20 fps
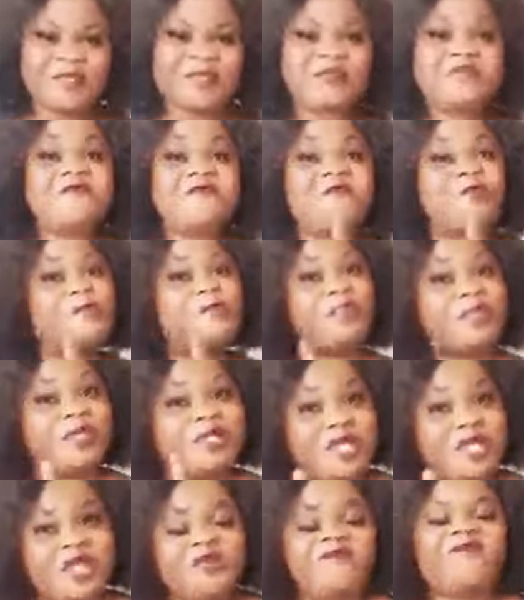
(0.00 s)
If you
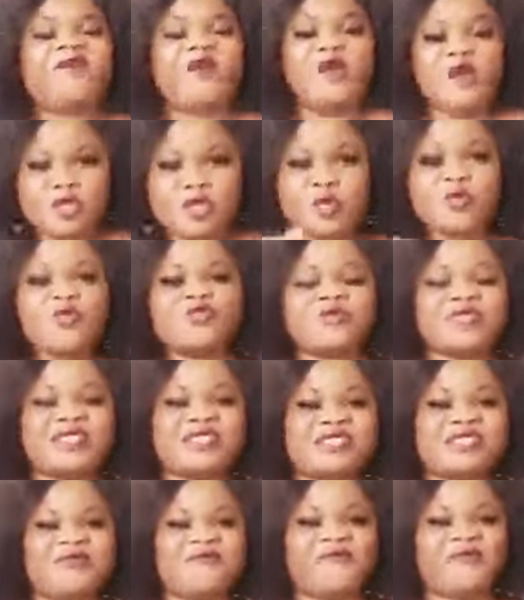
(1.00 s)
believe, you will
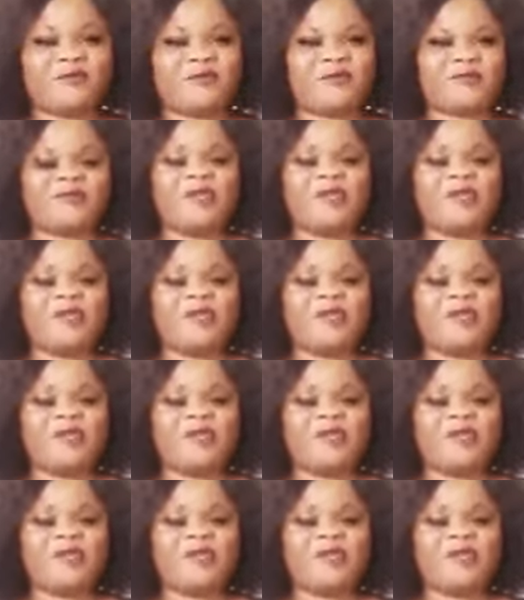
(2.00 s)
receive.